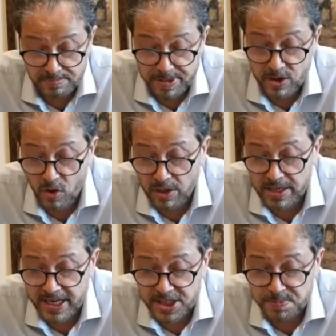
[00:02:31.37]

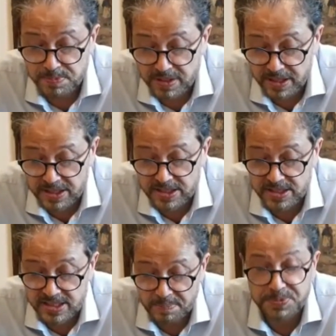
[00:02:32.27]
Bengali
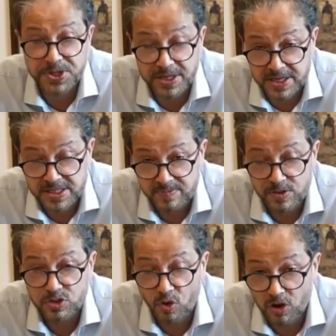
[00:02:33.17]
exceptionalism
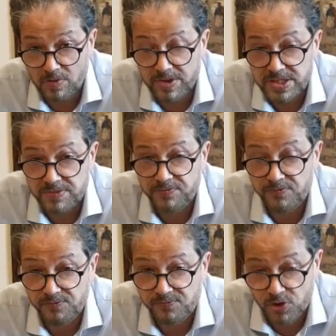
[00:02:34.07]
was always a
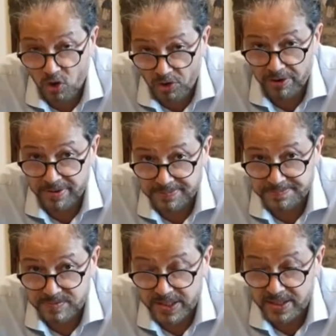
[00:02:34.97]
fraud.
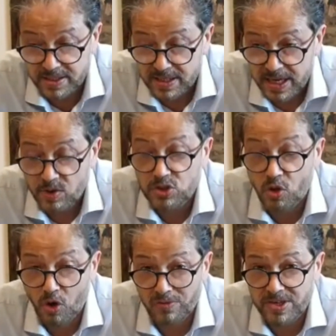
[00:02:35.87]
Right? It was
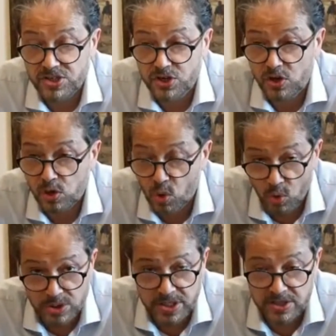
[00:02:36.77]
always
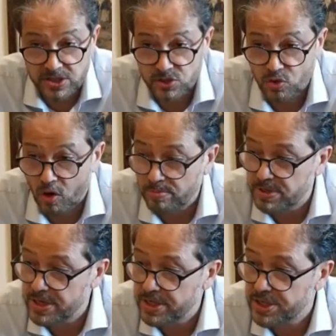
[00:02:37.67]
cloaked in this
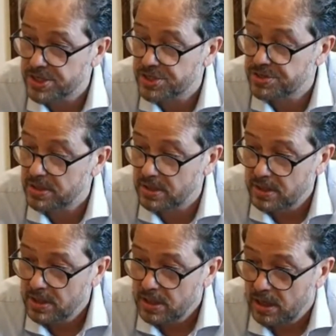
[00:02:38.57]
communist
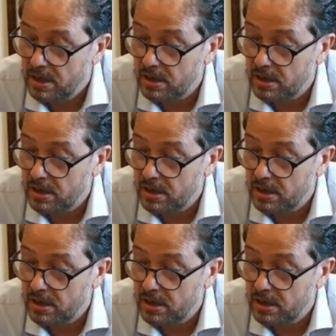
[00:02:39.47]
curtain.